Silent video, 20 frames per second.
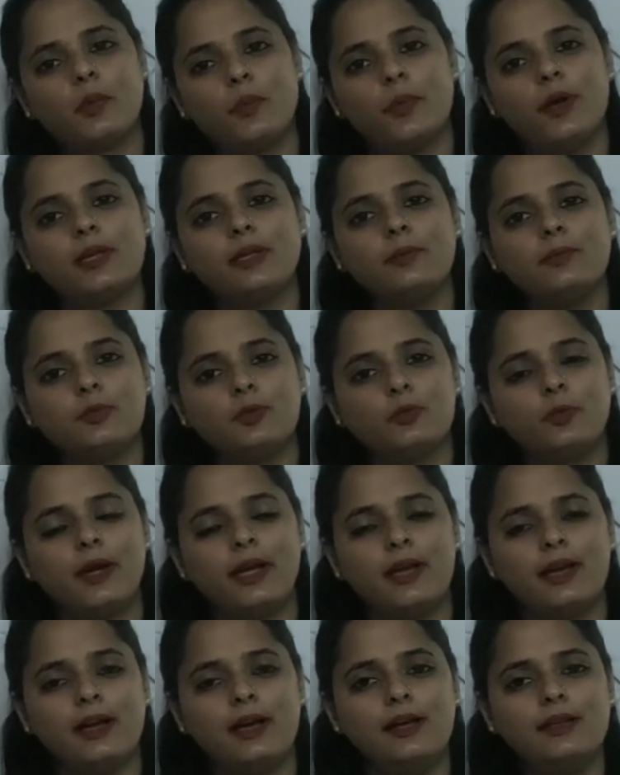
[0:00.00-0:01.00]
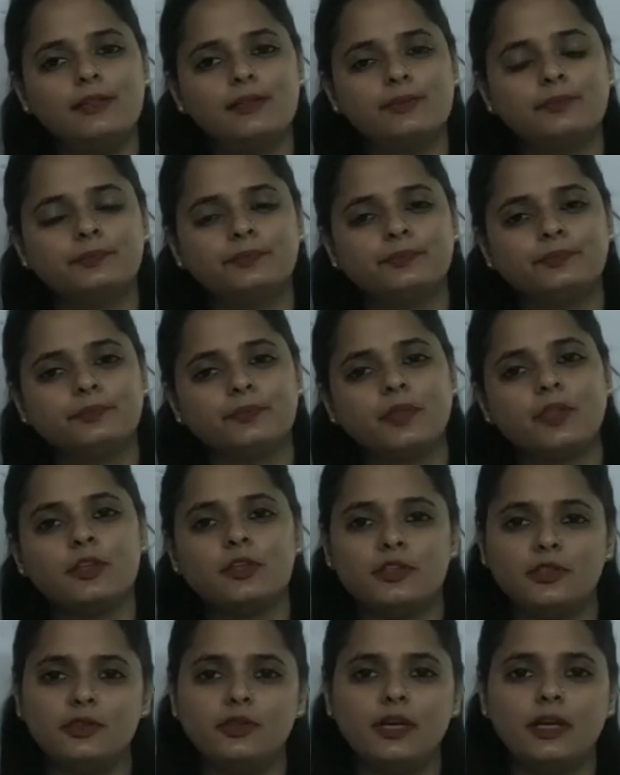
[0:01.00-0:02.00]
Welcome to my class.
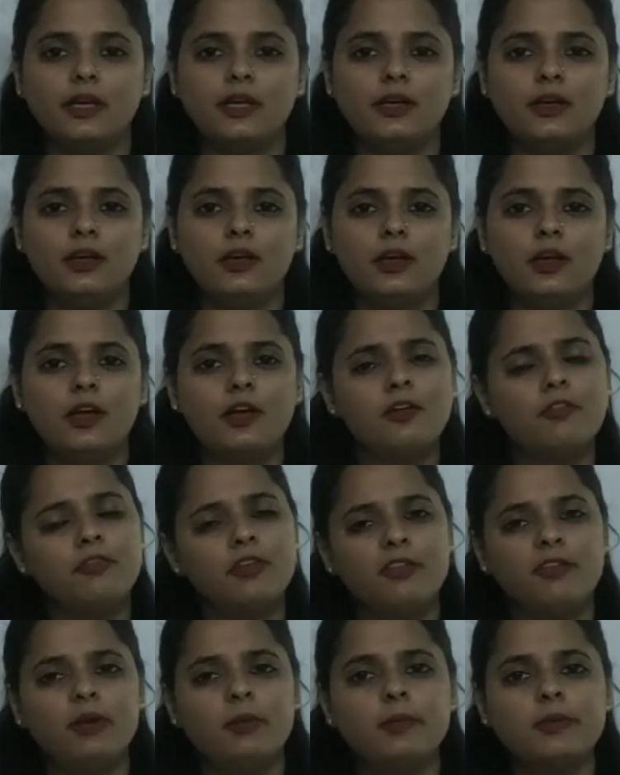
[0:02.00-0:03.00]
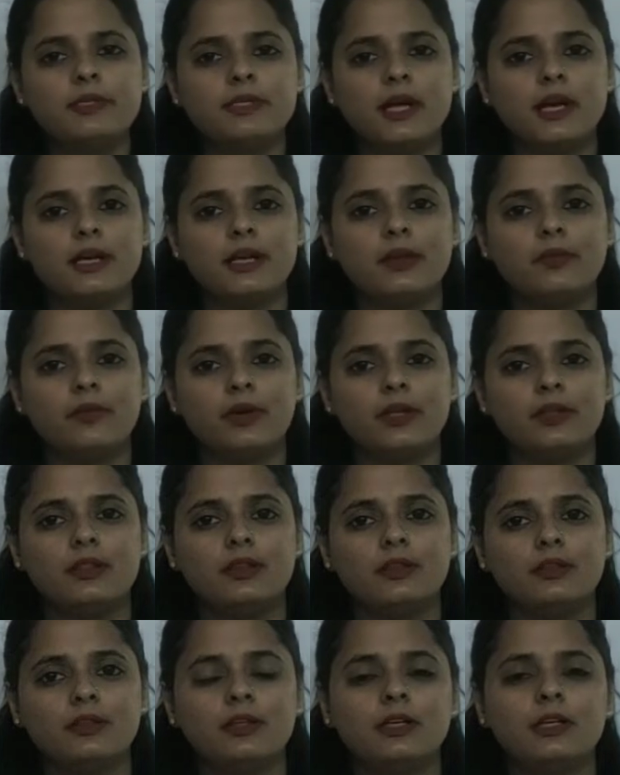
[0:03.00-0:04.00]
Today, we will be starting with
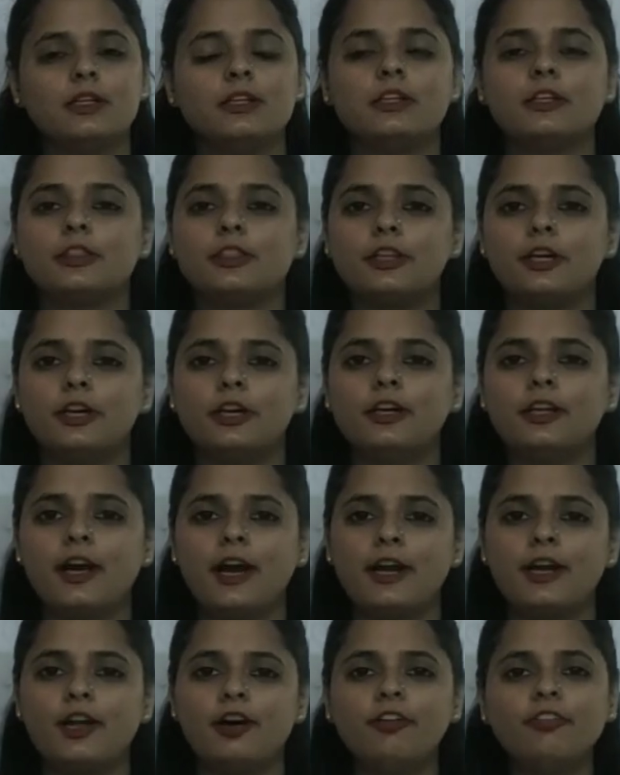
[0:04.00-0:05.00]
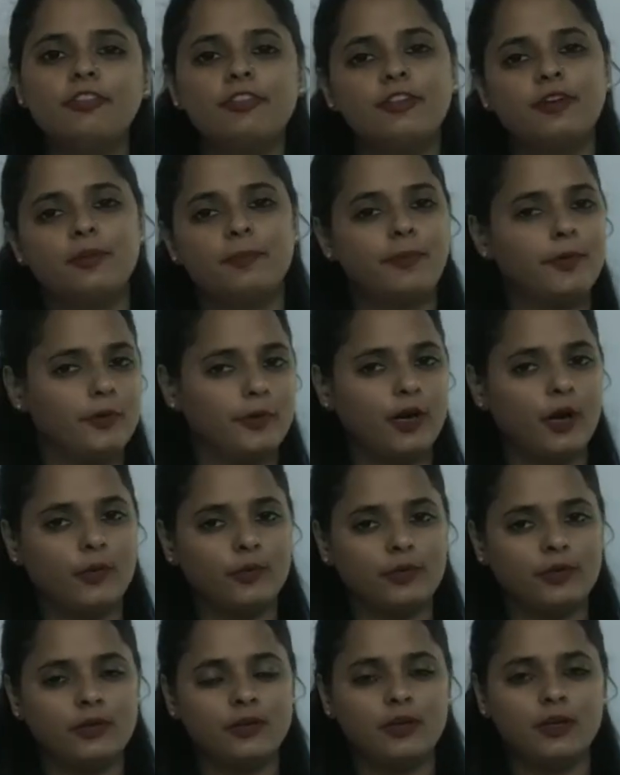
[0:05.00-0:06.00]
the third kind of
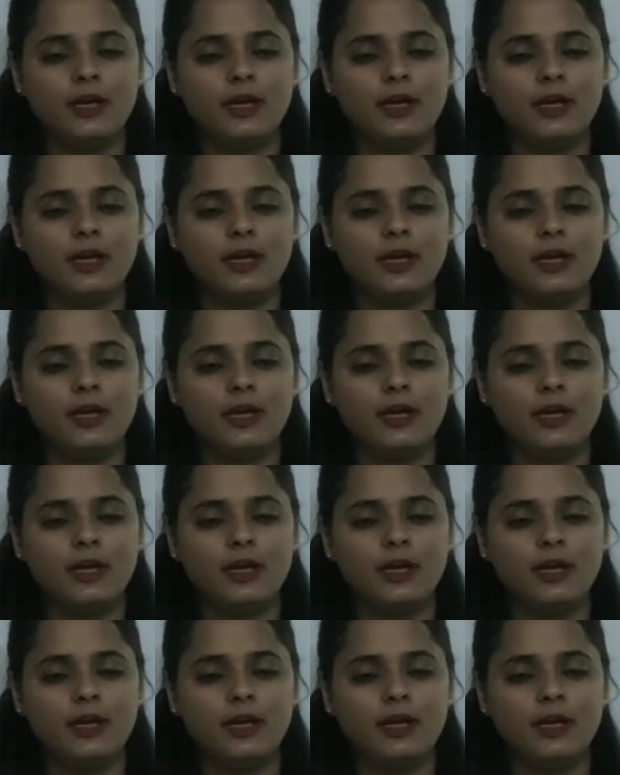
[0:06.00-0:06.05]
pronoun.